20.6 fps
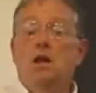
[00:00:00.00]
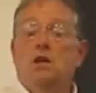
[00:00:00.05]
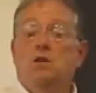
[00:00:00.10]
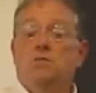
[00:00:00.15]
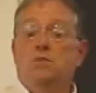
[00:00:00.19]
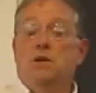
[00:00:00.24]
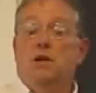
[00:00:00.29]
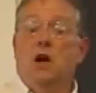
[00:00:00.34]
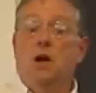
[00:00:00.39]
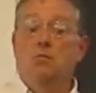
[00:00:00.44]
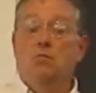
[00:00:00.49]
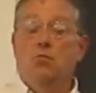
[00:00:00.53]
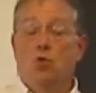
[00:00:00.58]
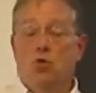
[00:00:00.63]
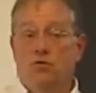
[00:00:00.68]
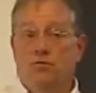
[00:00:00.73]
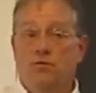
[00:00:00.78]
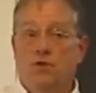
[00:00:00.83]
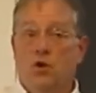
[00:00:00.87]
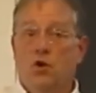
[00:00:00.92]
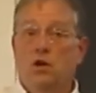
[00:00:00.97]
it's become
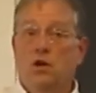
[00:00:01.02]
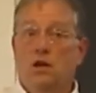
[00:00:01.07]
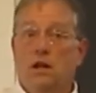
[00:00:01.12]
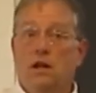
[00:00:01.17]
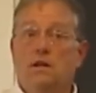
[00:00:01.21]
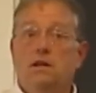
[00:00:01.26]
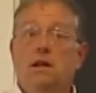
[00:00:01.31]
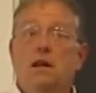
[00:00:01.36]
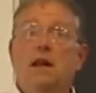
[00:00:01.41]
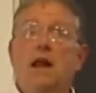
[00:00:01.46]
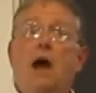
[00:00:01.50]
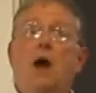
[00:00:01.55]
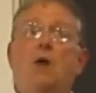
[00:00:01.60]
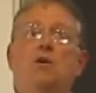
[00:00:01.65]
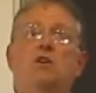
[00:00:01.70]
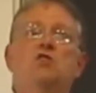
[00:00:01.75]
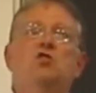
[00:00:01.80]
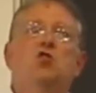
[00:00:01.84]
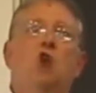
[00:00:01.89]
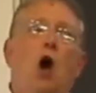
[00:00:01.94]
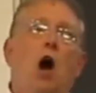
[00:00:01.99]
more virulent, and now
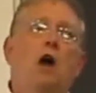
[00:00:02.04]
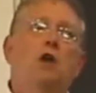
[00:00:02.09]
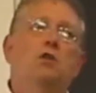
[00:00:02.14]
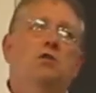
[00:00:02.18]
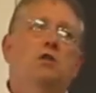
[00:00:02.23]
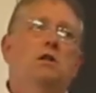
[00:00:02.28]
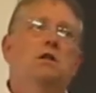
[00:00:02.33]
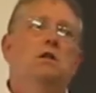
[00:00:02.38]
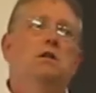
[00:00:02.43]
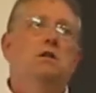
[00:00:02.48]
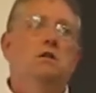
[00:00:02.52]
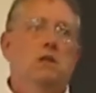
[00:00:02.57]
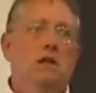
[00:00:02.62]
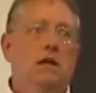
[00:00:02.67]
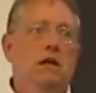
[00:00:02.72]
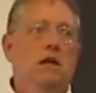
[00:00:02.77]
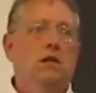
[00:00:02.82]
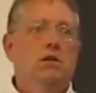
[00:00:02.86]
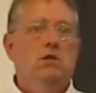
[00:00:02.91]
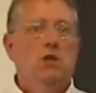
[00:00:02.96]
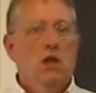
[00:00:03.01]
it's causing
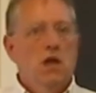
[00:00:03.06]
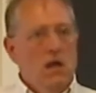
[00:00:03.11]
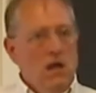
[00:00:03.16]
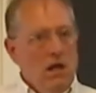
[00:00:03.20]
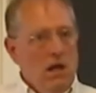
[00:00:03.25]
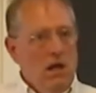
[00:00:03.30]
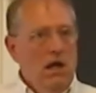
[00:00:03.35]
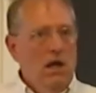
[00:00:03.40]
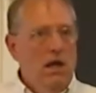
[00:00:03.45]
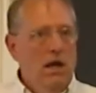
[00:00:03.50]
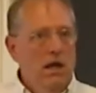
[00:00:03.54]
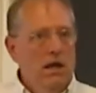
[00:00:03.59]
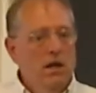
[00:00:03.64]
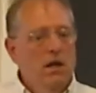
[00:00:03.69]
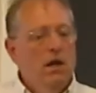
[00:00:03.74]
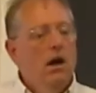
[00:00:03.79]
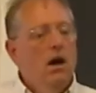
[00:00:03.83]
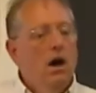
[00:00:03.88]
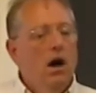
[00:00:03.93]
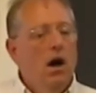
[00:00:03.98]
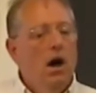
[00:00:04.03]
disease
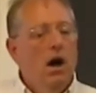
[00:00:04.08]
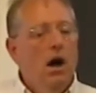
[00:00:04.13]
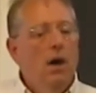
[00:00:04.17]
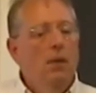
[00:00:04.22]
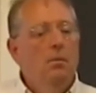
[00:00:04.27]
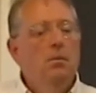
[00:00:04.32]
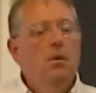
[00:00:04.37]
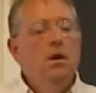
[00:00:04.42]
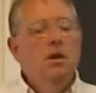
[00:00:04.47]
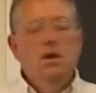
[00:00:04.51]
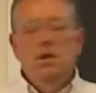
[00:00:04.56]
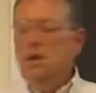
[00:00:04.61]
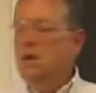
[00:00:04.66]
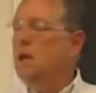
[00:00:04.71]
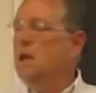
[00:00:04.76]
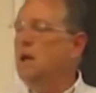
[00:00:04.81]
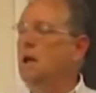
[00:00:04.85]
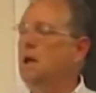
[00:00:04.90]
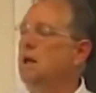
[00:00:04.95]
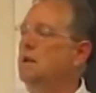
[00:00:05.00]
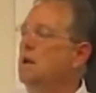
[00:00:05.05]
in, um,
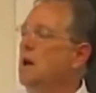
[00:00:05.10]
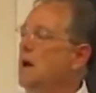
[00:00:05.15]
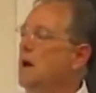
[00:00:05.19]
in